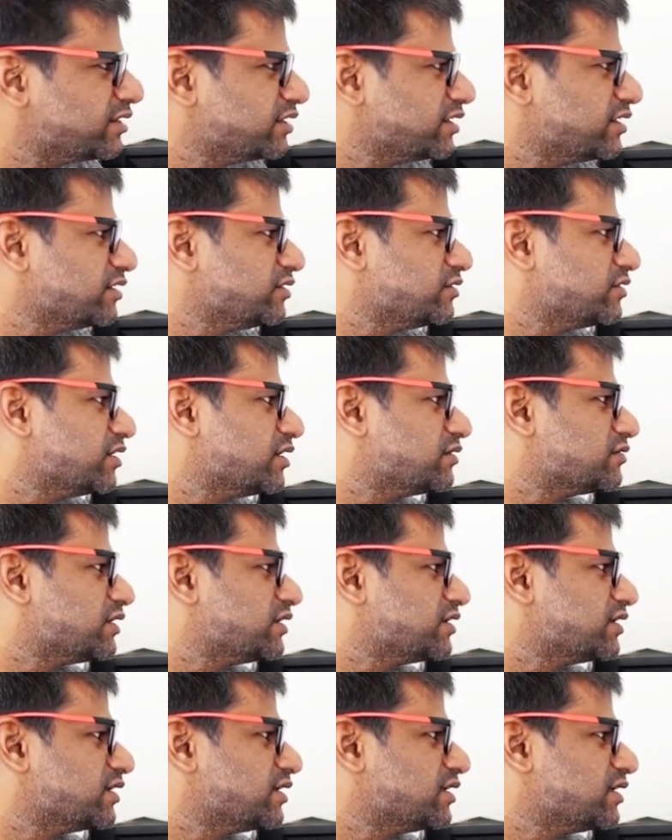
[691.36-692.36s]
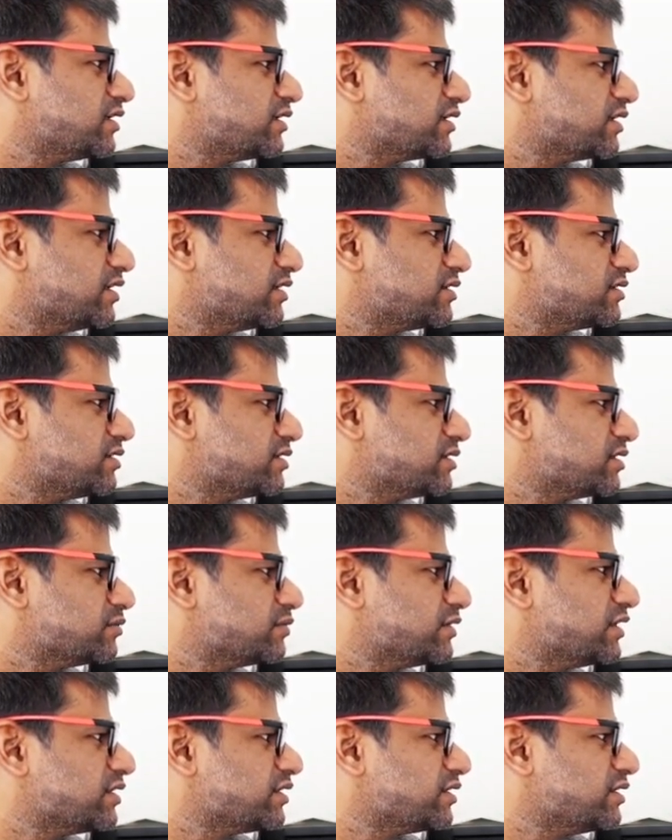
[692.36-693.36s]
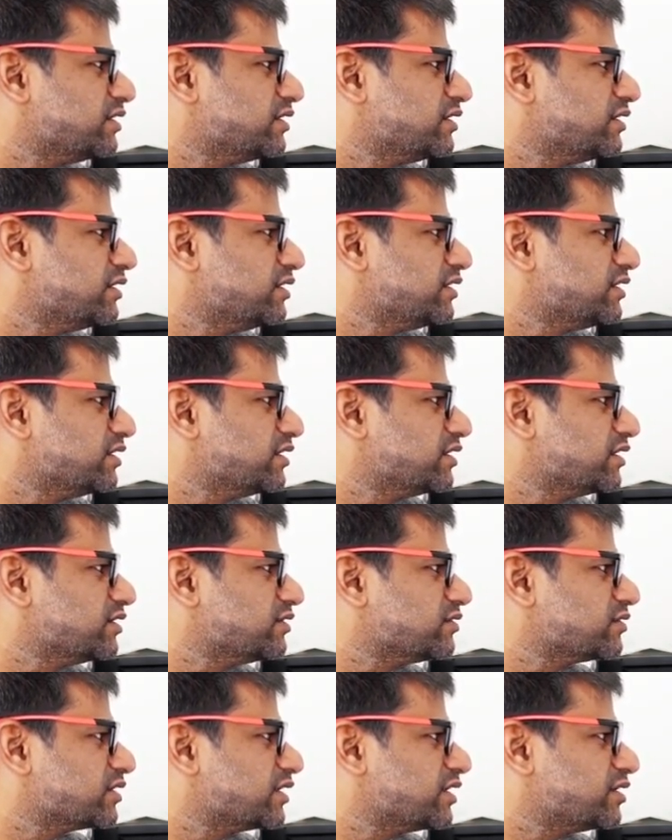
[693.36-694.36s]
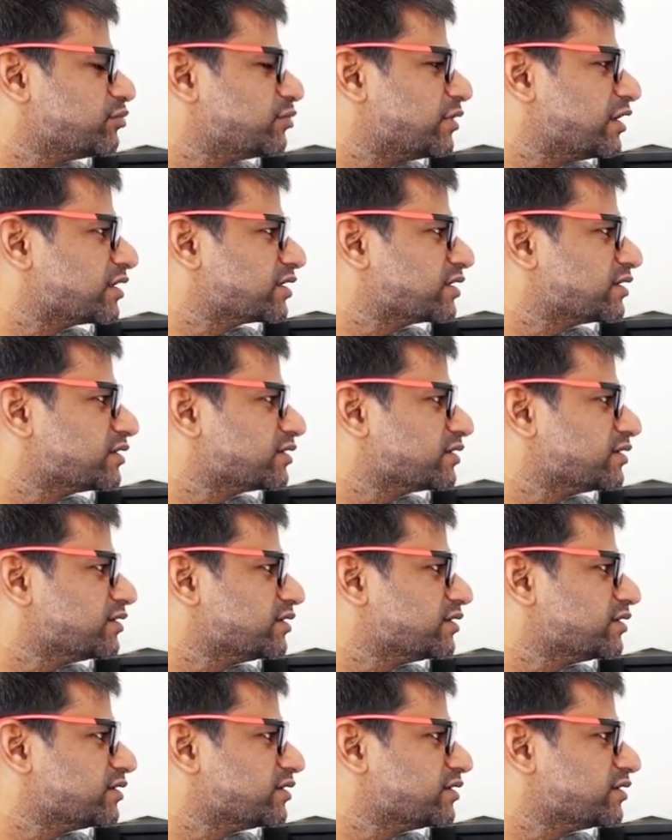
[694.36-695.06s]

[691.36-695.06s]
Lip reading: and then you have the regular HTTP get packet,